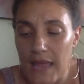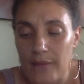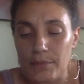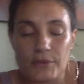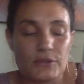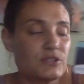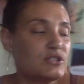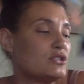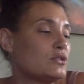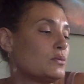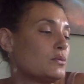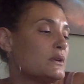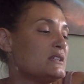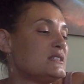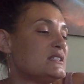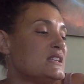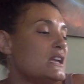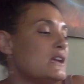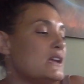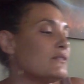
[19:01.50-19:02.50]
able to
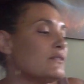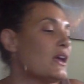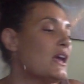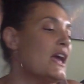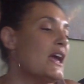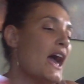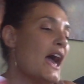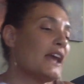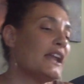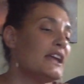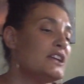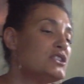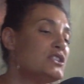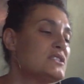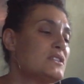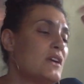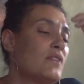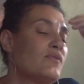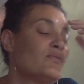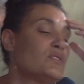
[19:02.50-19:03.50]
receive. And I
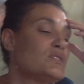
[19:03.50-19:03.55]
just got,